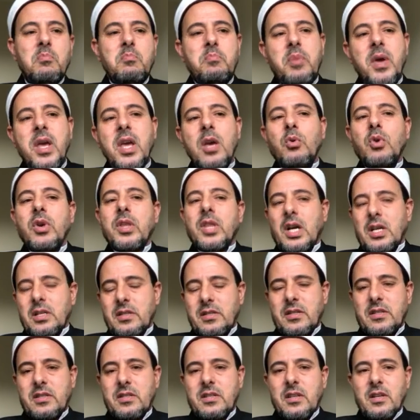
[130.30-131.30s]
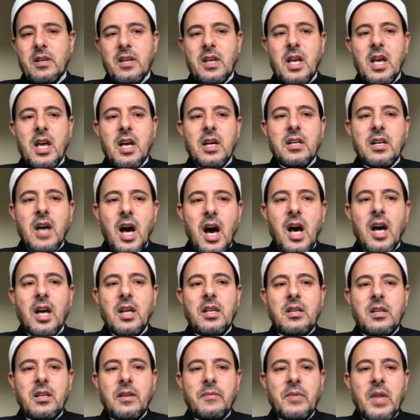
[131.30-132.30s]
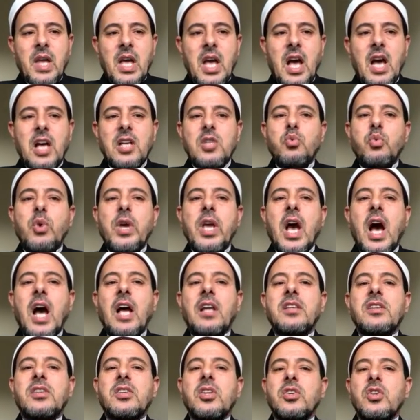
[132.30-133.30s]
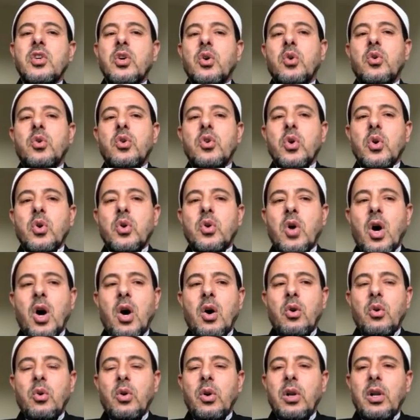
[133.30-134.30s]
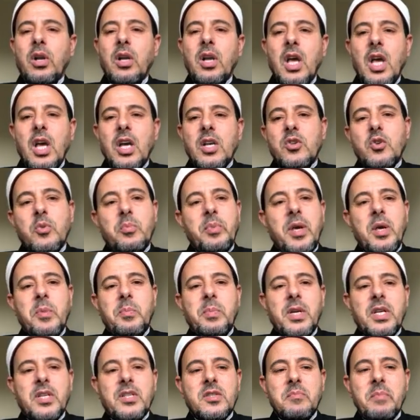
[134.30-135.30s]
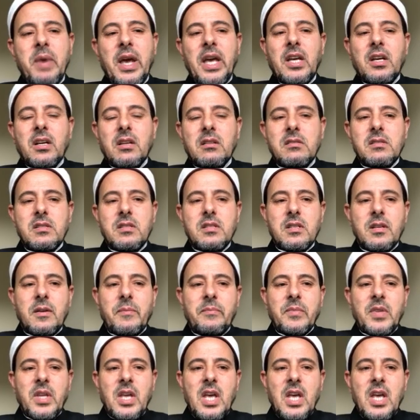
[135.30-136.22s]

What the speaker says: Be with us, God, as we answer your call to be peacemakers.